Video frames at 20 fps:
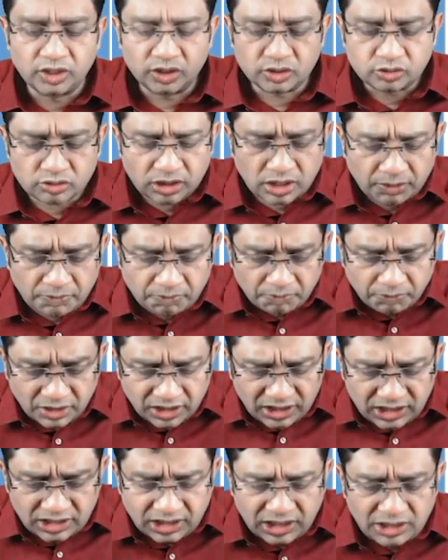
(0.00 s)
So there are
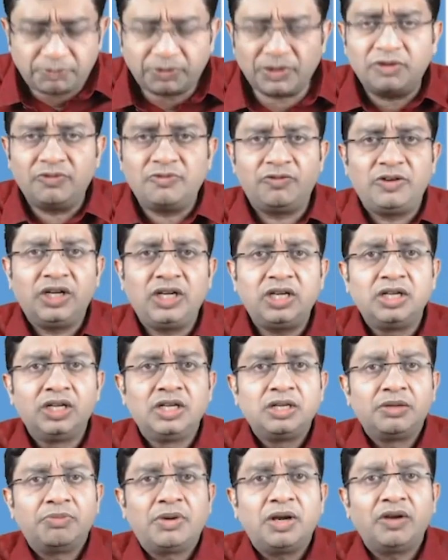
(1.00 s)
multiple ways
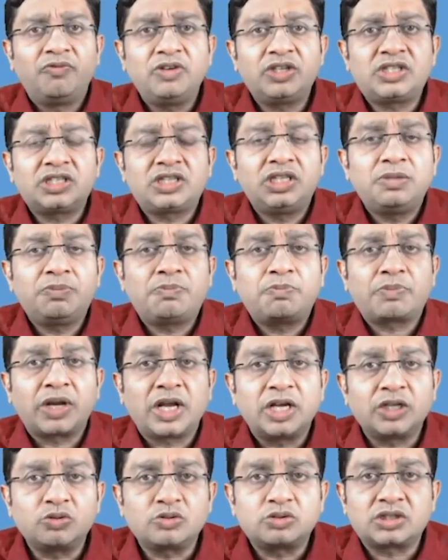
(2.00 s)
by which the
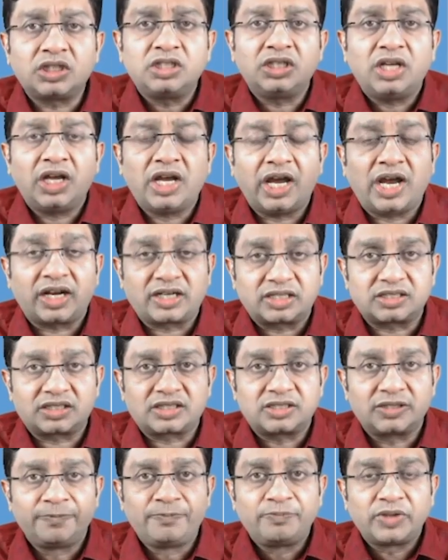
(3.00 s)
prazosin acts